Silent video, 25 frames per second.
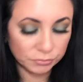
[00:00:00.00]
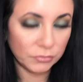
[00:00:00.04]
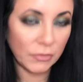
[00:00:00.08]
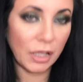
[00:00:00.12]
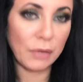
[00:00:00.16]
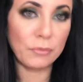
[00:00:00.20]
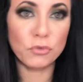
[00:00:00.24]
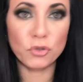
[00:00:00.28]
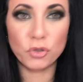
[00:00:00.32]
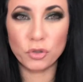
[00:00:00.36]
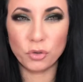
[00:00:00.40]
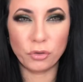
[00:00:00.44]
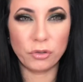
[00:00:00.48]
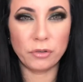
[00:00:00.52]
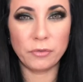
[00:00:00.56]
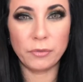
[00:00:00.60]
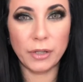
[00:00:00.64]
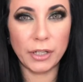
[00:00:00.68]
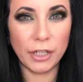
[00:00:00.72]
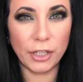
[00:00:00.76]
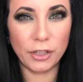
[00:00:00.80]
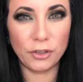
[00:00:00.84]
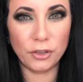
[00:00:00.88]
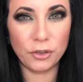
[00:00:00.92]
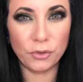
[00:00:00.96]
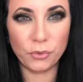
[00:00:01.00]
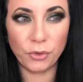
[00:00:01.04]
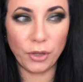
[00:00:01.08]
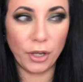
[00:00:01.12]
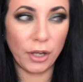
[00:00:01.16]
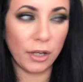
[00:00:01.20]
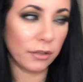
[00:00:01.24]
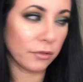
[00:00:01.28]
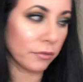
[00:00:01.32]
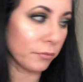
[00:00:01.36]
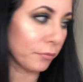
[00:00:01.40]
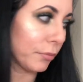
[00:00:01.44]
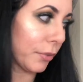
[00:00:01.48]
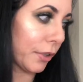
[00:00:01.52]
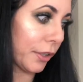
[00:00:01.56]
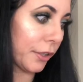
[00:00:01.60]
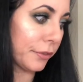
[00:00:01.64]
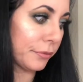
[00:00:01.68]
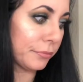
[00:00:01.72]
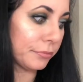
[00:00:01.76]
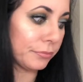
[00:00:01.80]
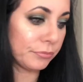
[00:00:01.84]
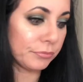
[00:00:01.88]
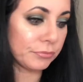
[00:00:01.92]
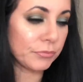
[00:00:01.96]
I'm sure everybody knew that, but
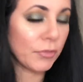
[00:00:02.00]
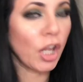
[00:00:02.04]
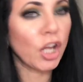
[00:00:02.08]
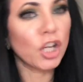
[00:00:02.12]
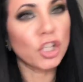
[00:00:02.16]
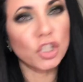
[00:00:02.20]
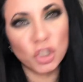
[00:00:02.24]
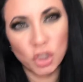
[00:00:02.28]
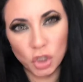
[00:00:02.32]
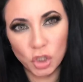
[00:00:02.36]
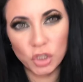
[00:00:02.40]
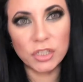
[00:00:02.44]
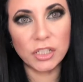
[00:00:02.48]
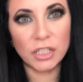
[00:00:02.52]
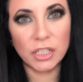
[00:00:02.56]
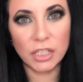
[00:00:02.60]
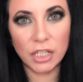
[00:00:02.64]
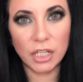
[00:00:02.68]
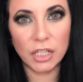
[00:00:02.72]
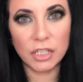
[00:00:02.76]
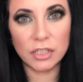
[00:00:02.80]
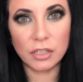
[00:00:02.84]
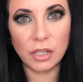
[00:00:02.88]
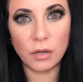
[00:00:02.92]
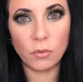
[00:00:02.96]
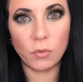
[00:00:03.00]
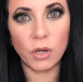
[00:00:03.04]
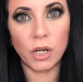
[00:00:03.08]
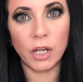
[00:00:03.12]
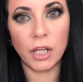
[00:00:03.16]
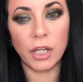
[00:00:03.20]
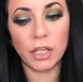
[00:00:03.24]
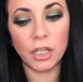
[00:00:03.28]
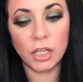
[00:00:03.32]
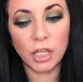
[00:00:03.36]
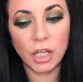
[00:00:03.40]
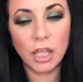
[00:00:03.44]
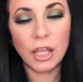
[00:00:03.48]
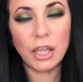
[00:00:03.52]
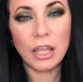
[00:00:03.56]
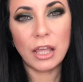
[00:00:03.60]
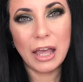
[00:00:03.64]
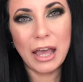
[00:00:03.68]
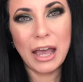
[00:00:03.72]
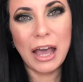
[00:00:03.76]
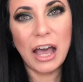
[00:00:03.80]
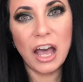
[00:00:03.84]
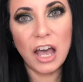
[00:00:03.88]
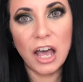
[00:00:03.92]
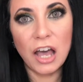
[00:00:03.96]
just in case I want it,
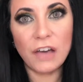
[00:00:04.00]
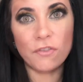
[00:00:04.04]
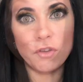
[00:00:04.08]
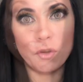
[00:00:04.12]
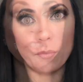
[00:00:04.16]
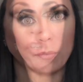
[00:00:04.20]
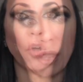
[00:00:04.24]
I have it.